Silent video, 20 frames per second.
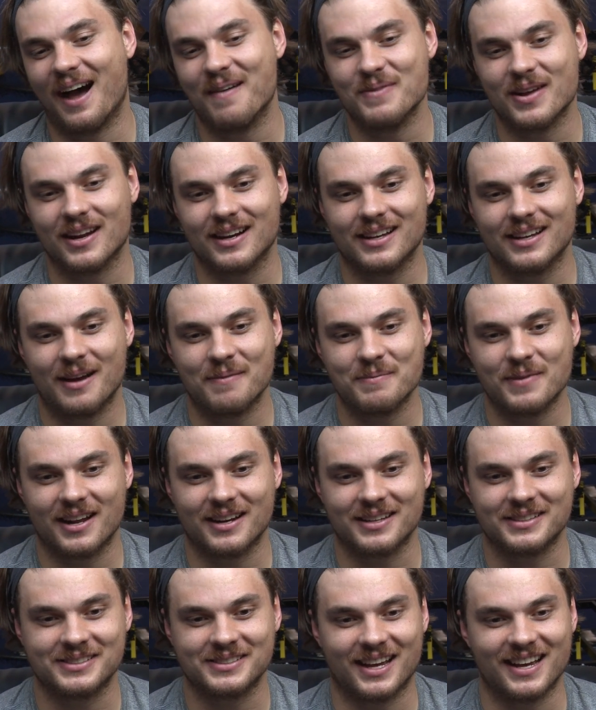I'm
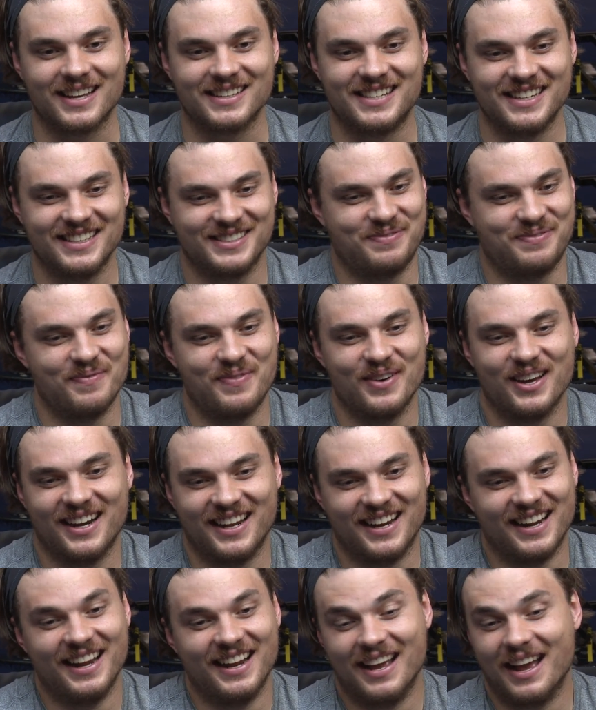not a scientist,
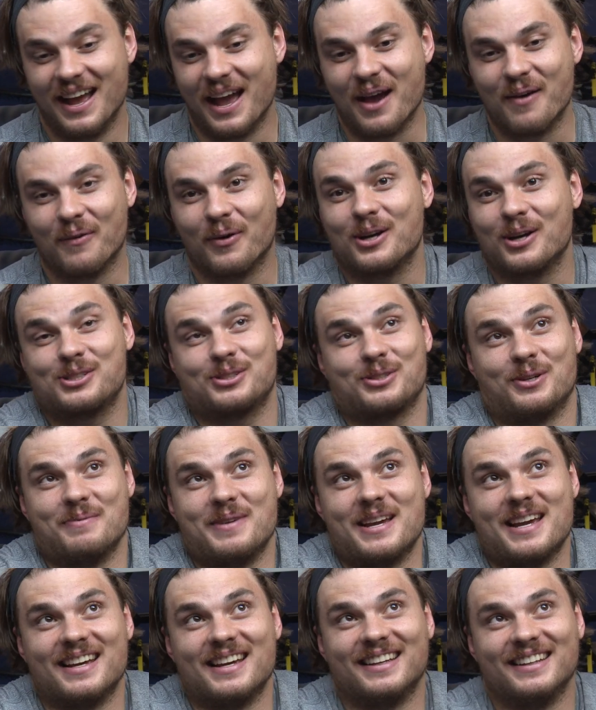but it works for
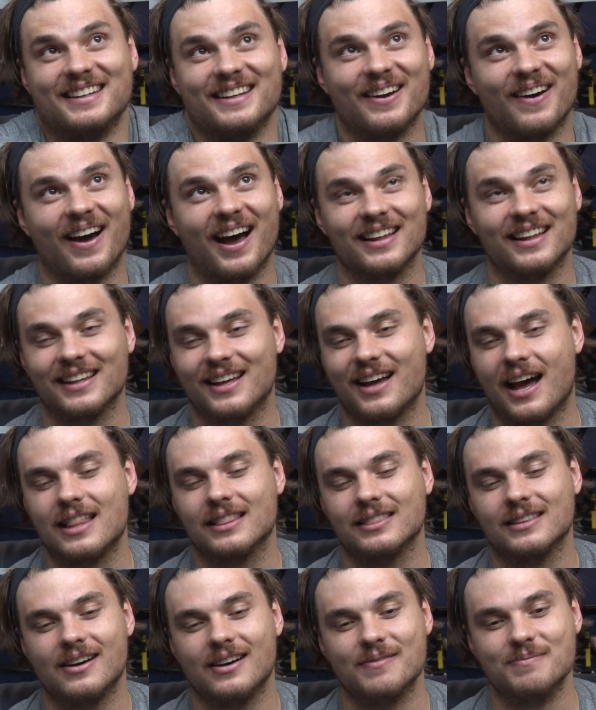me. Okay. You know, I
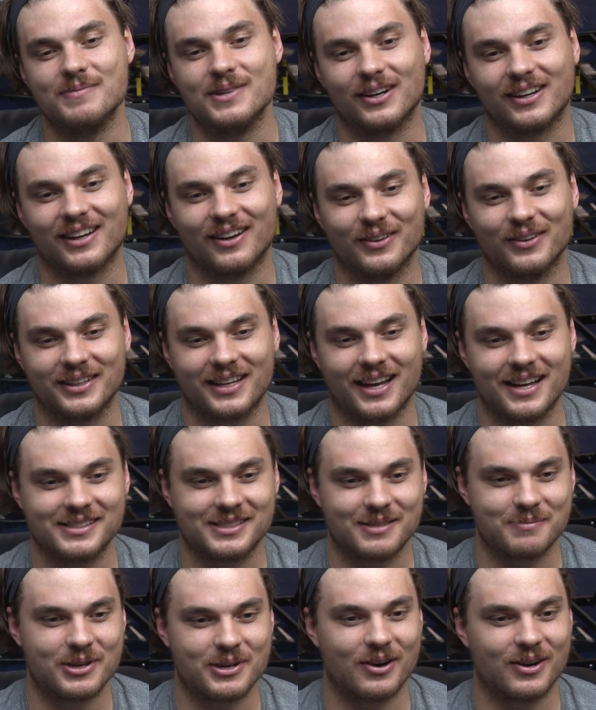love milk. All the
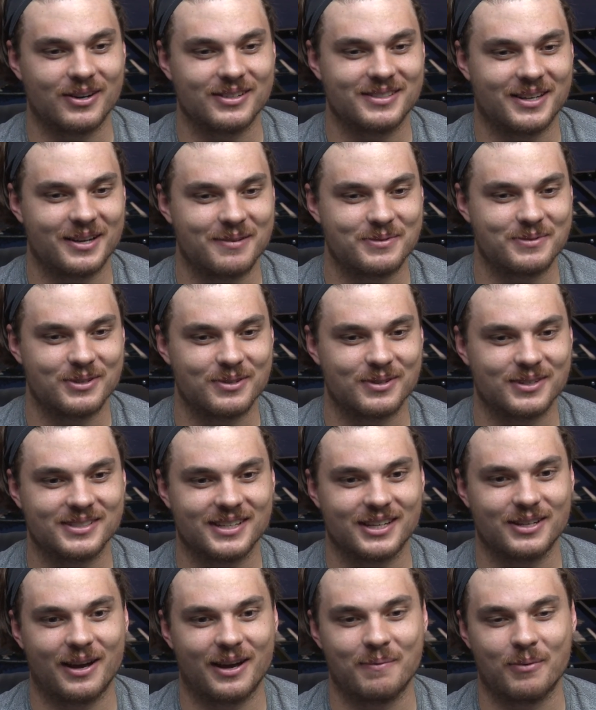guys give me a hard time too,
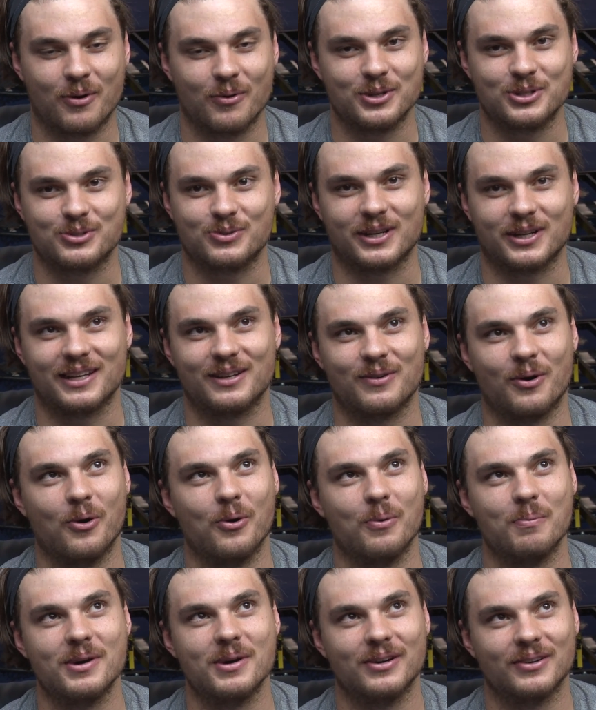because I'm always drinking
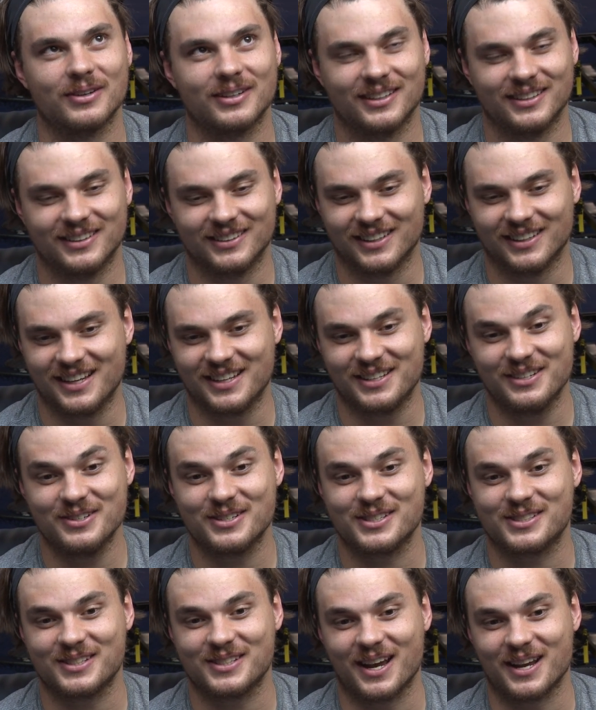whole milk. Like,
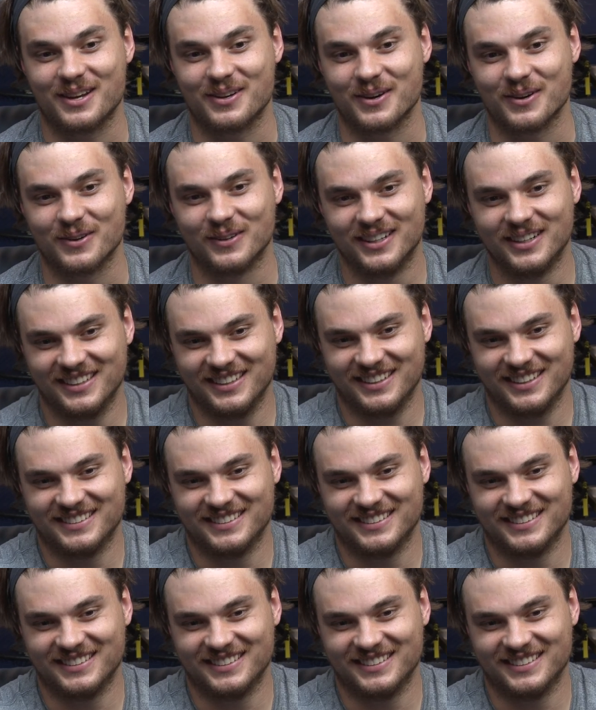you're a psycho.